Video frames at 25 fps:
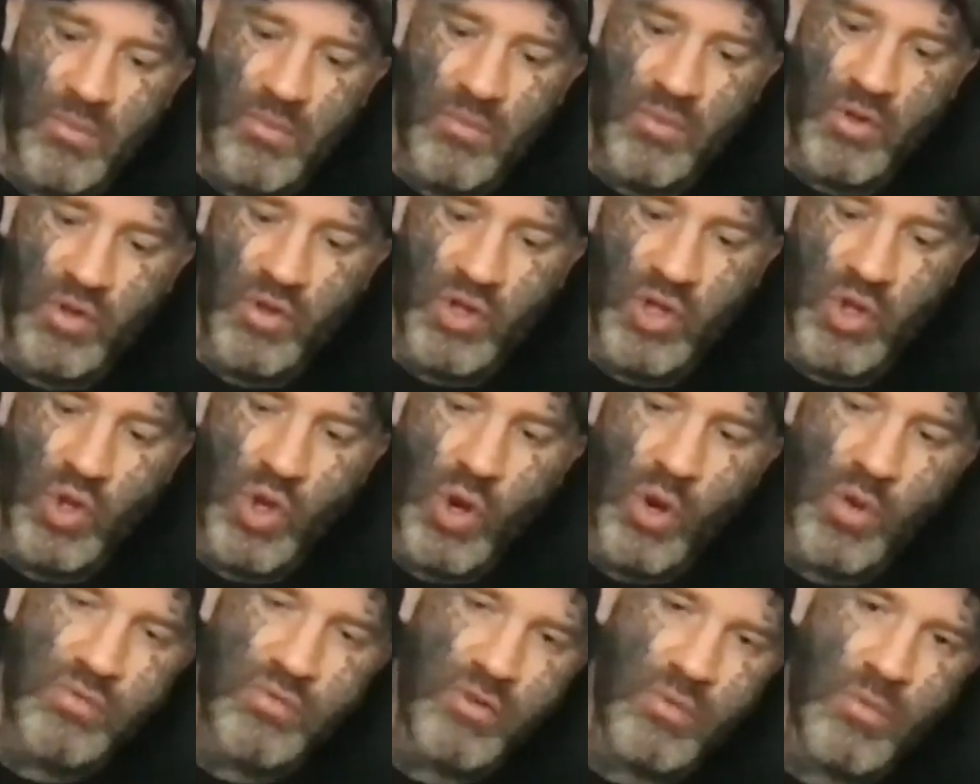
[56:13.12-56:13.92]
You
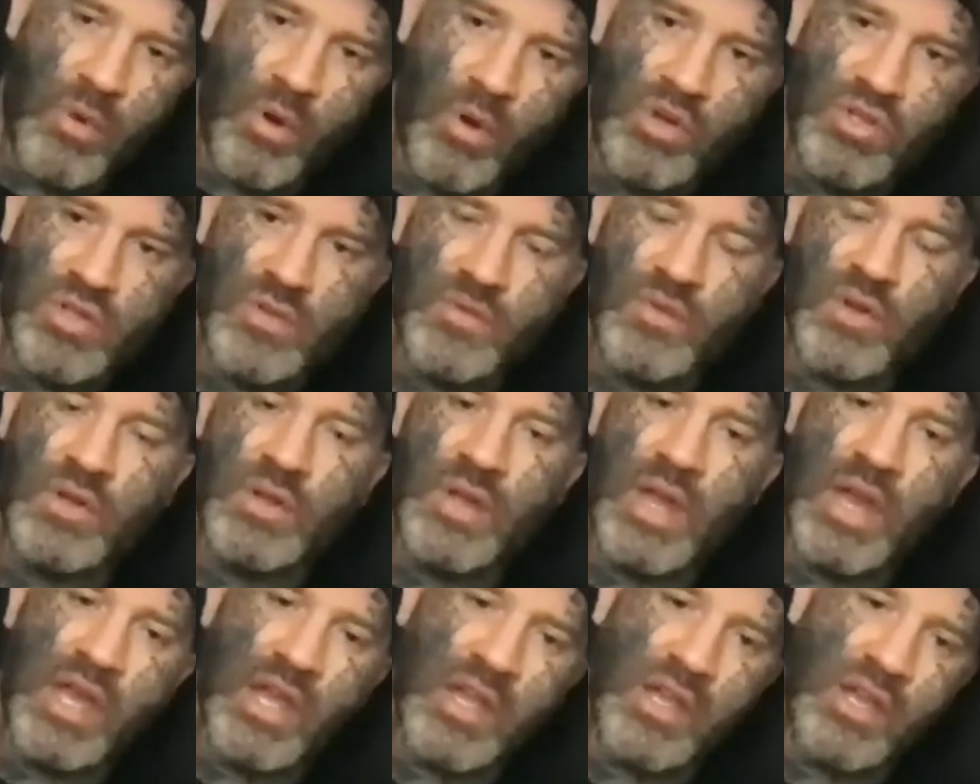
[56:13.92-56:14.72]
go through most of your
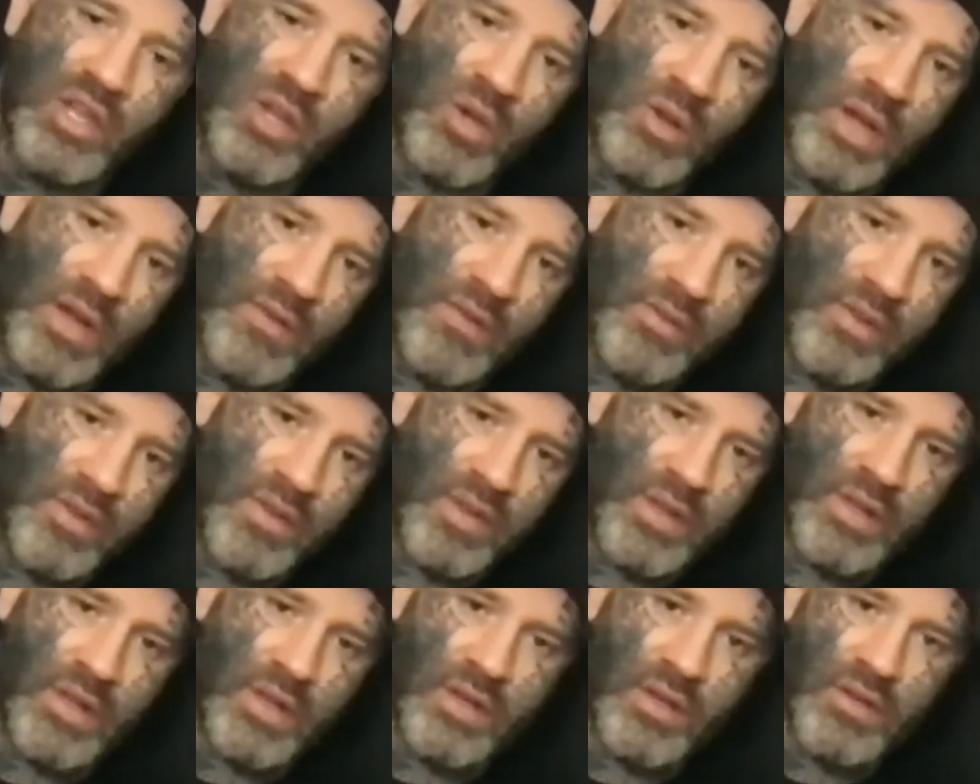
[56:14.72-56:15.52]
day and you don't have to
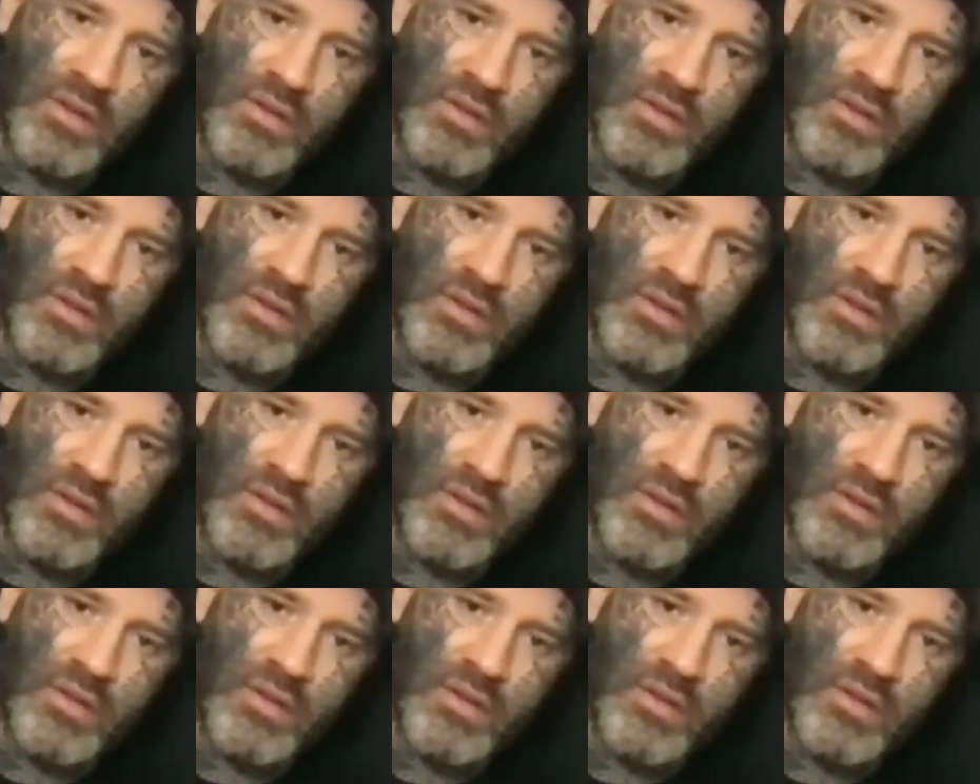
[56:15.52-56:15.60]
think.